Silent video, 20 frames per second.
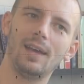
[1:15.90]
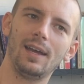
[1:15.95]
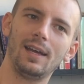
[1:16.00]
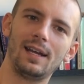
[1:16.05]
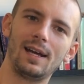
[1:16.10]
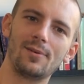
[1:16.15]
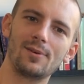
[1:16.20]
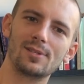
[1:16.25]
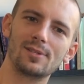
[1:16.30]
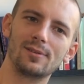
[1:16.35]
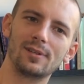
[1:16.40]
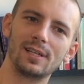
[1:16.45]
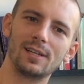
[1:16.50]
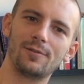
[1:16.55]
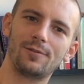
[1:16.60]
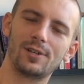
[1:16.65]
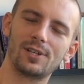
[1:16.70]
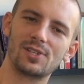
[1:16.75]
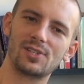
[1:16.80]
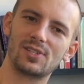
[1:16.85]
And I was looking
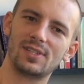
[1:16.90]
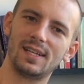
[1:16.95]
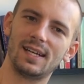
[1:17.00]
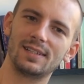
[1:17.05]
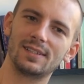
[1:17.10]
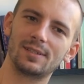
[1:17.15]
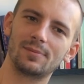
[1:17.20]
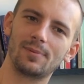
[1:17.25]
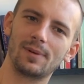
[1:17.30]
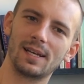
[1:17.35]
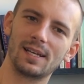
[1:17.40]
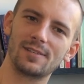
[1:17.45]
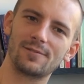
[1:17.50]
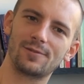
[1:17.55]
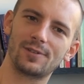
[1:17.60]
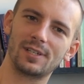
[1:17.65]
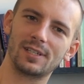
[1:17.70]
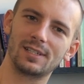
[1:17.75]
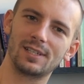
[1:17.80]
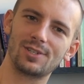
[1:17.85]
for a standard place
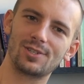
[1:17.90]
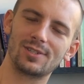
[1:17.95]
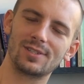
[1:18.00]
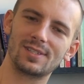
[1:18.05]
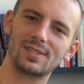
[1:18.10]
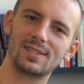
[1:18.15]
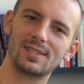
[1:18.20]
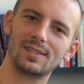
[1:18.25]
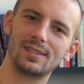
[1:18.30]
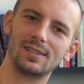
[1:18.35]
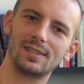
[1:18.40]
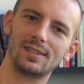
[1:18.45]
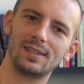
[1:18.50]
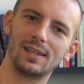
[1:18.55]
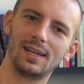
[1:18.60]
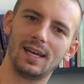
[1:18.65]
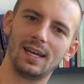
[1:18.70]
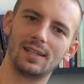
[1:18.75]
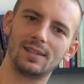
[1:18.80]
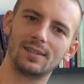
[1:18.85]
for ignitions
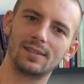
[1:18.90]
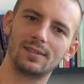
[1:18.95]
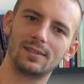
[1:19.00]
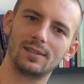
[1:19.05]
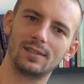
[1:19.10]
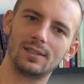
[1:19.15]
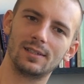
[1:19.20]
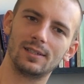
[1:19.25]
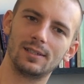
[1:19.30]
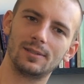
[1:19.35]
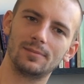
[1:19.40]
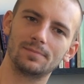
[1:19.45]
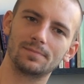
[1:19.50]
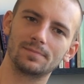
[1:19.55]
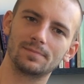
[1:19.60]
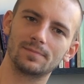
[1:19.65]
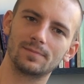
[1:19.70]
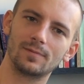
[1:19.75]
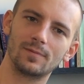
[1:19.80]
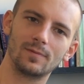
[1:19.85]
and
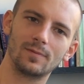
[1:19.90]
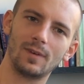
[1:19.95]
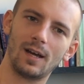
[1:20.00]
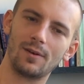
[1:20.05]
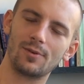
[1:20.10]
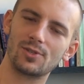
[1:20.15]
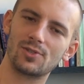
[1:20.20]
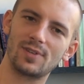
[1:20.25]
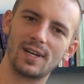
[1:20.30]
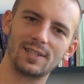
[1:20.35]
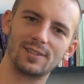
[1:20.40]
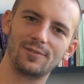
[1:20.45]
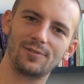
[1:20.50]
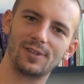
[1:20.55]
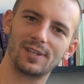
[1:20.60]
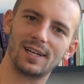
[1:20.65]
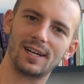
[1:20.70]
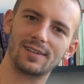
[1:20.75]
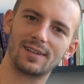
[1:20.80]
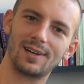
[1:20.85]
I was trying to
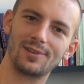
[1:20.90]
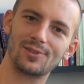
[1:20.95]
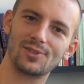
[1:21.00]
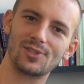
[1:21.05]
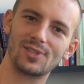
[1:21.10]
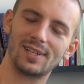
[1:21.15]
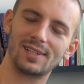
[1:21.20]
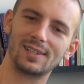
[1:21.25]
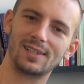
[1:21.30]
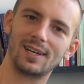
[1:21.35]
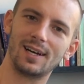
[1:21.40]
figure out how to start the